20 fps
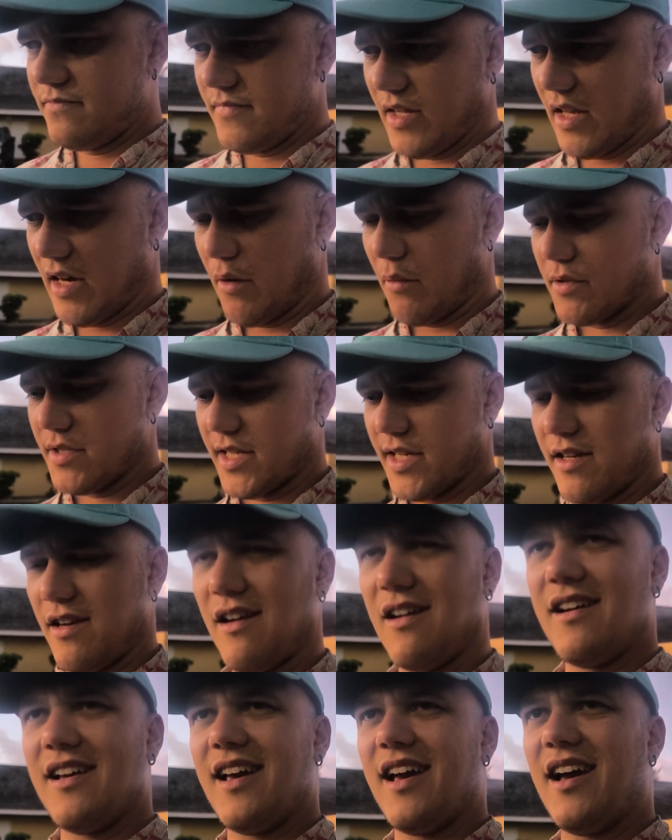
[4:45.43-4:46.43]
And I was like,
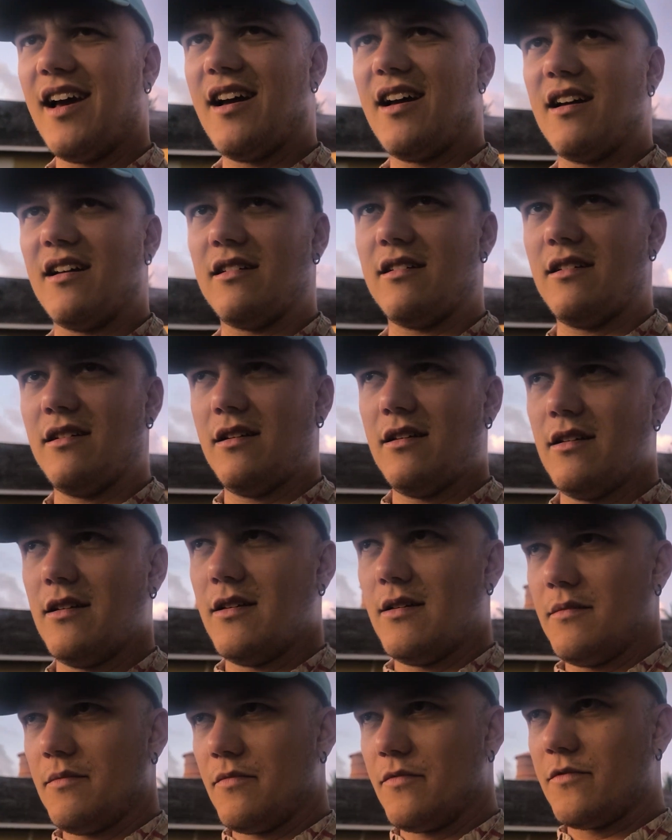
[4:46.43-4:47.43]
oh yeah,
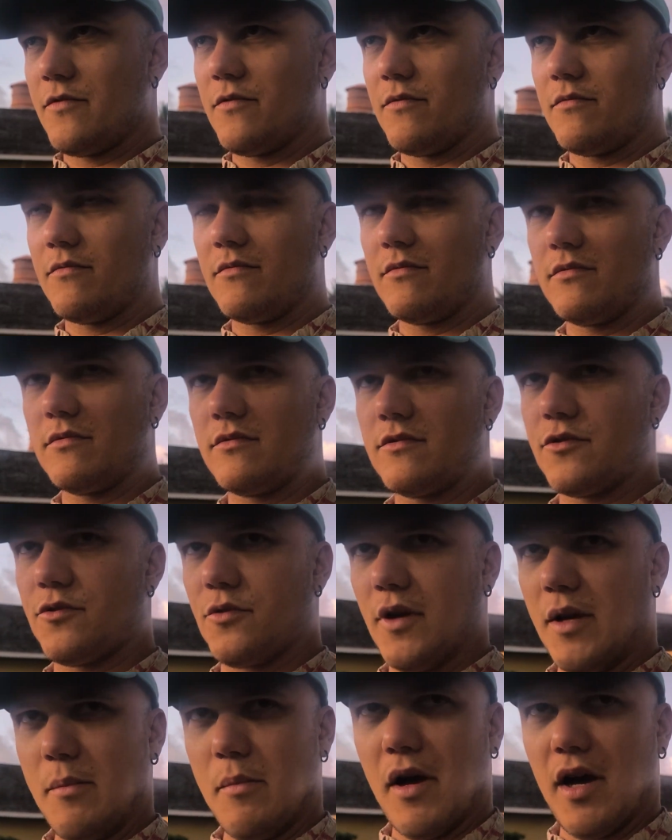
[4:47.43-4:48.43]

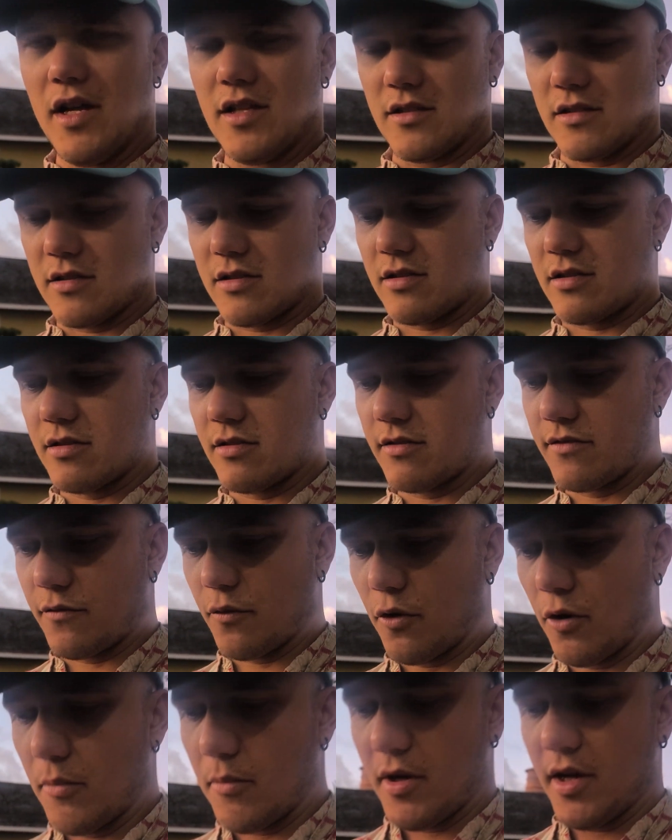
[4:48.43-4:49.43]
3 months,
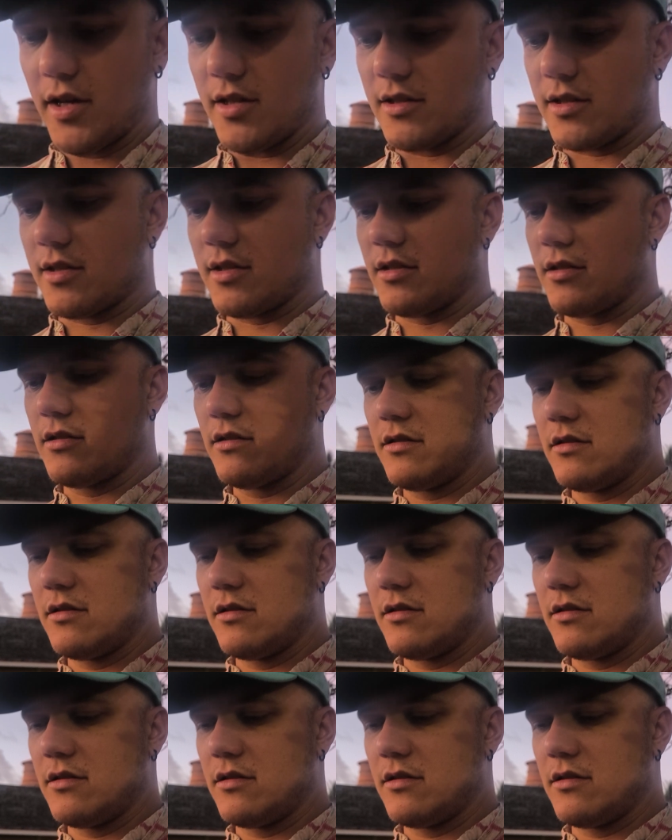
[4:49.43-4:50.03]
4 months.